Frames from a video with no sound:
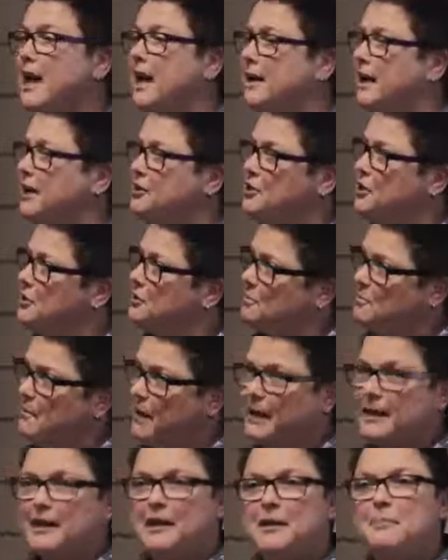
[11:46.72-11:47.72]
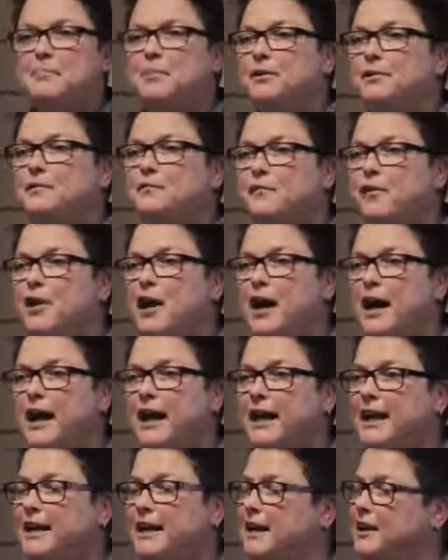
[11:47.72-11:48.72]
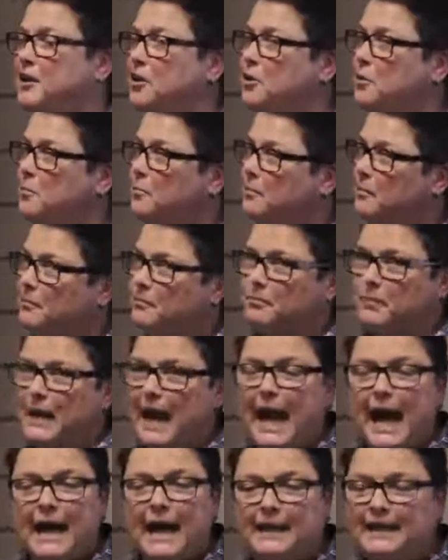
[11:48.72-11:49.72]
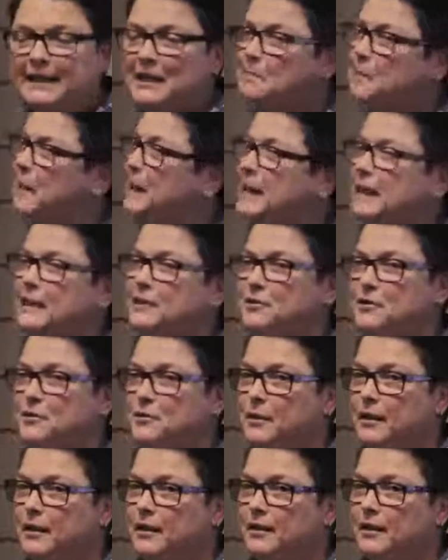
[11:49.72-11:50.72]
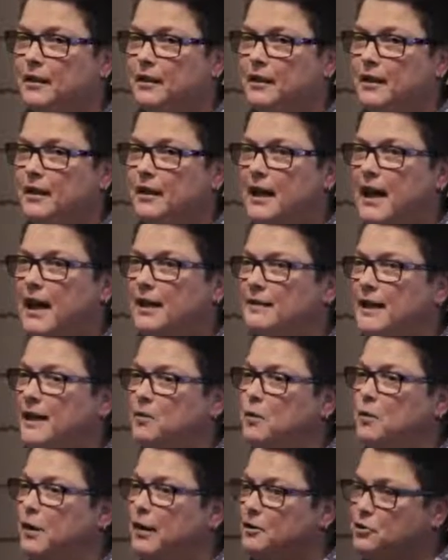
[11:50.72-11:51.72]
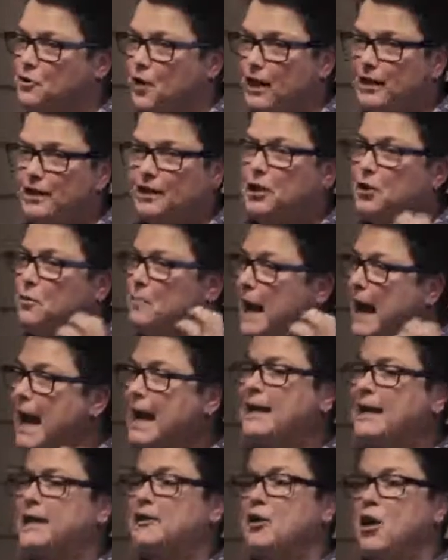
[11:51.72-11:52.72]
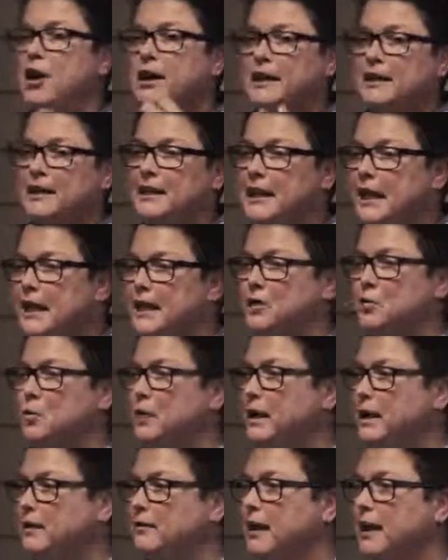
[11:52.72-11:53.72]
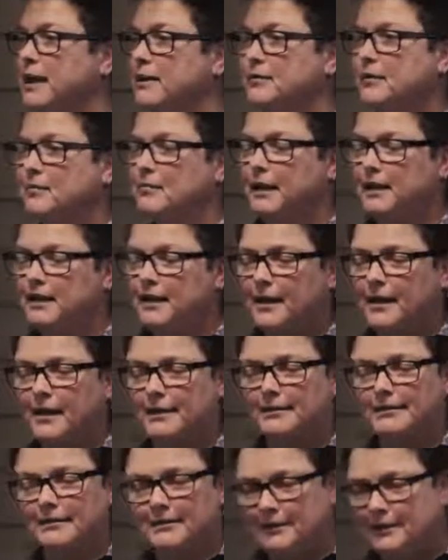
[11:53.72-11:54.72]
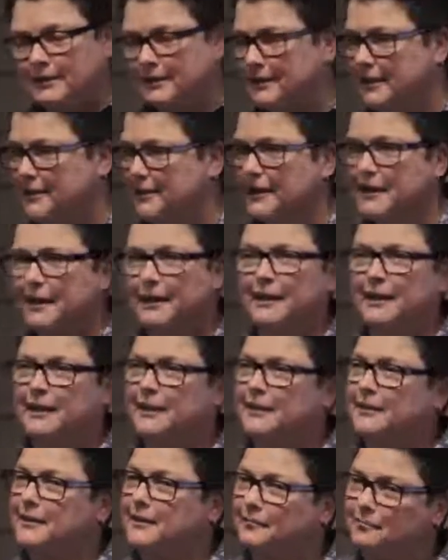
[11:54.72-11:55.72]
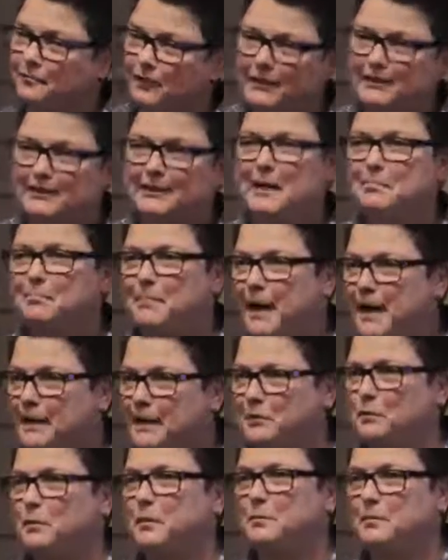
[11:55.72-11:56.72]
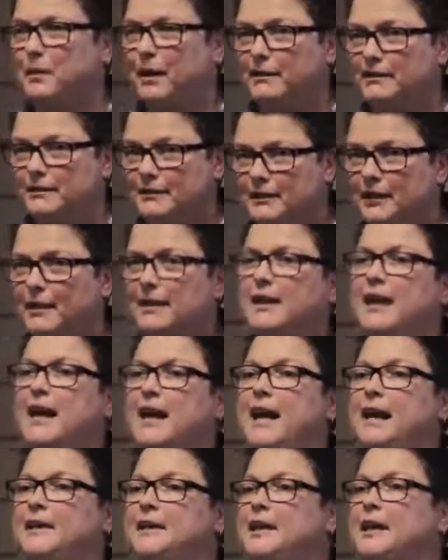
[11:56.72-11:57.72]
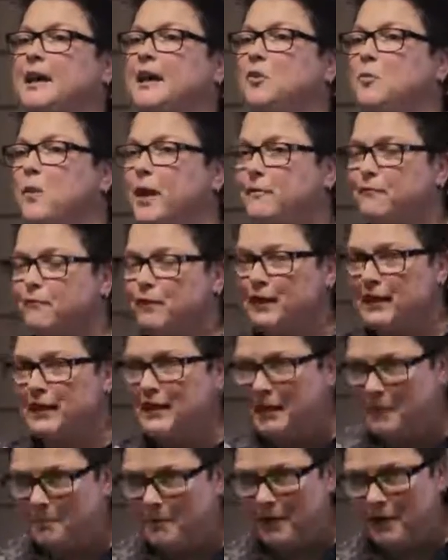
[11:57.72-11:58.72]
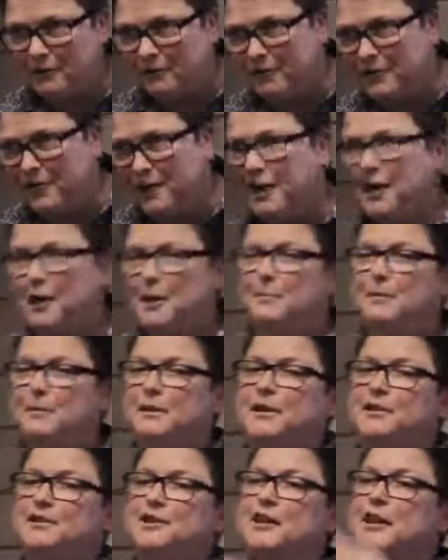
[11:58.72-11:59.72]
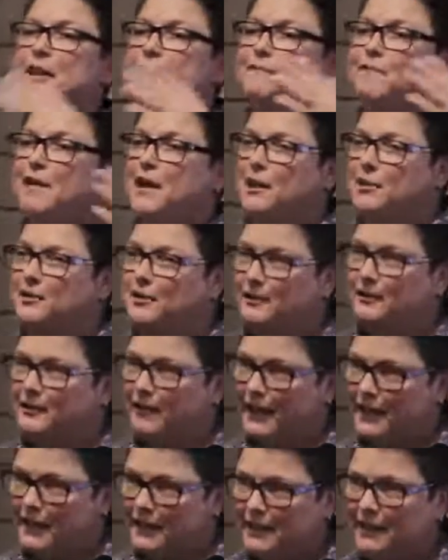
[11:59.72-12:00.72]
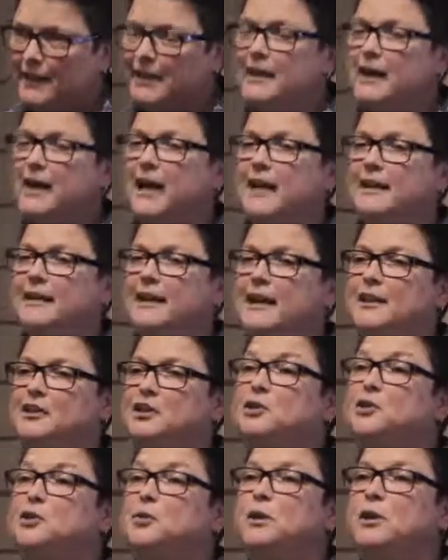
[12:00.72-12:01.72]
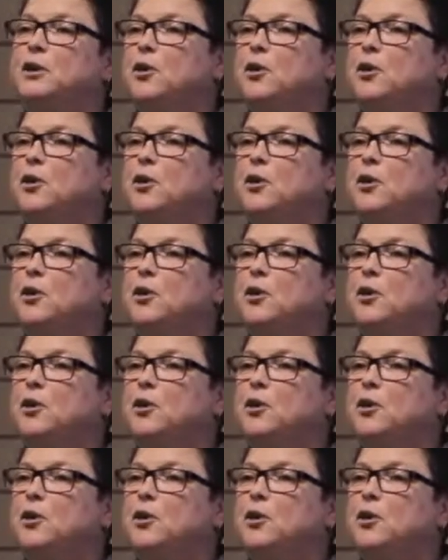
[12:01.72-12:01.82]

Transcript: and I just make it up on the fly, and I don't add any meaning to it. And then when I try to go back and log in again a week later, I'm like, oh, geez, now I've got to hit the reset password button, and you got to wait for the email to come, and then you got to follow the link, and then you do